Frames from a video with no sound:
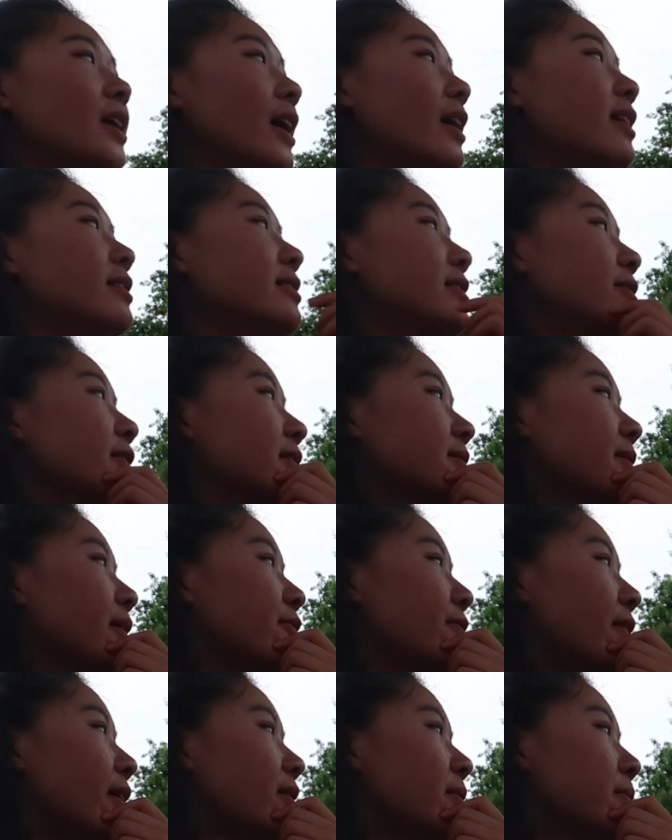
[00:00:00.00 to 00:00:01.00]
Yeah, because the reason
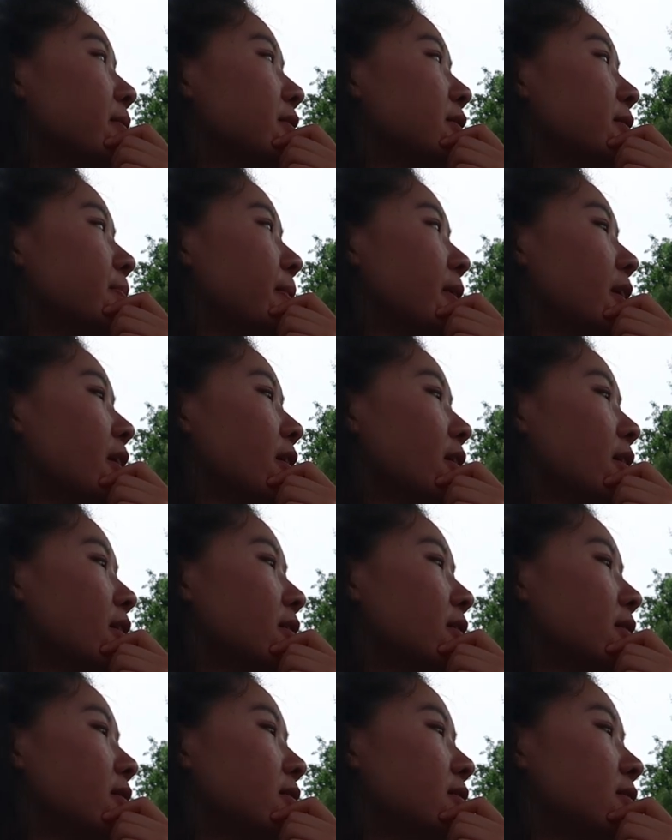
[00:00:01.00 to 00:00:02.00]
I found her was
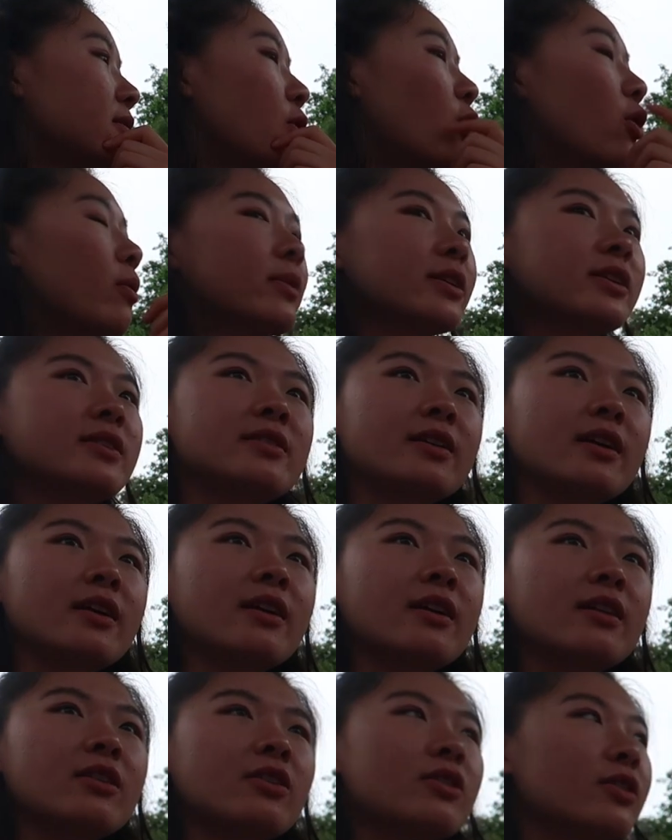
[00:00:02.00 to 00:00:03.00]
because
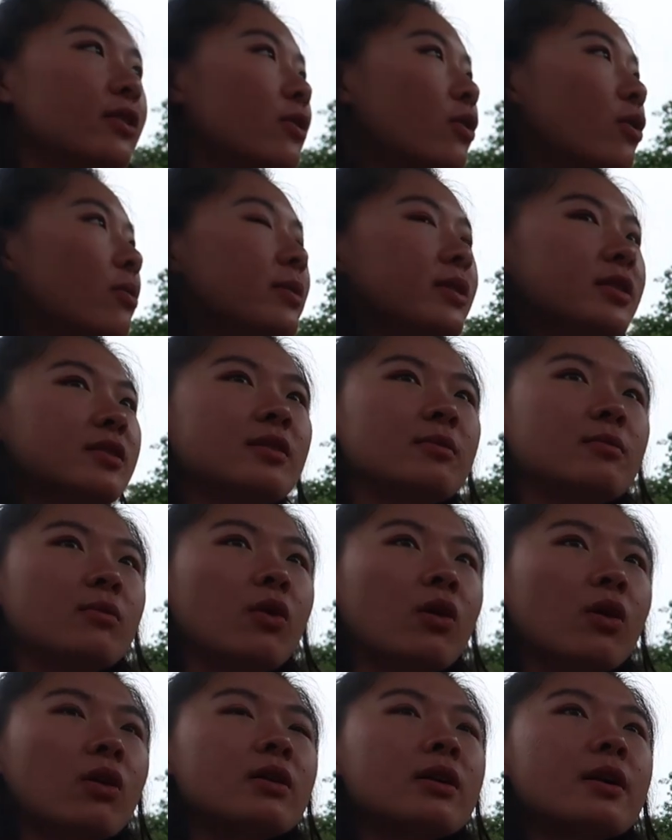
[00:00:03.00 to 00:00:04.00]
Ormiston, you know the Ormiston
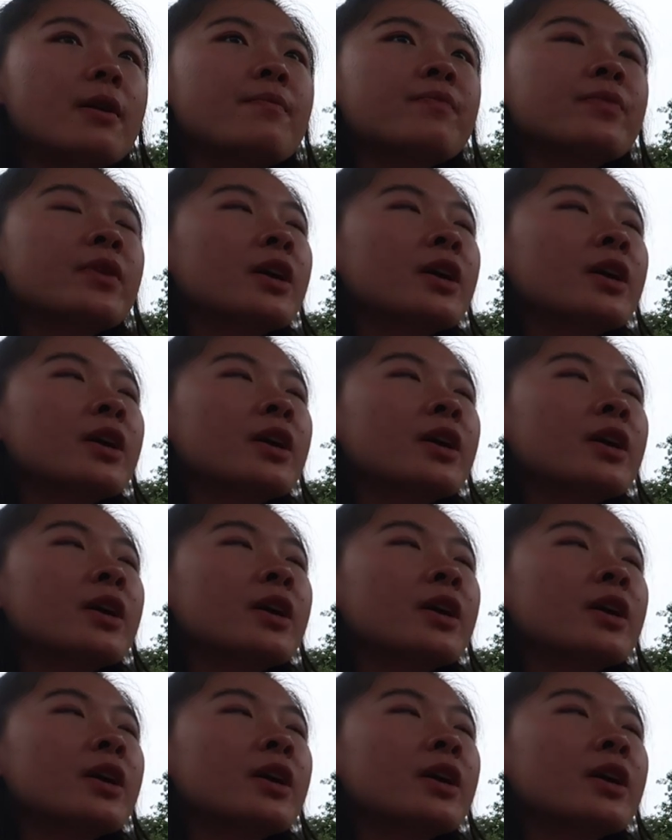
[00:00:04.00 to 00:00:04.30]
Mall?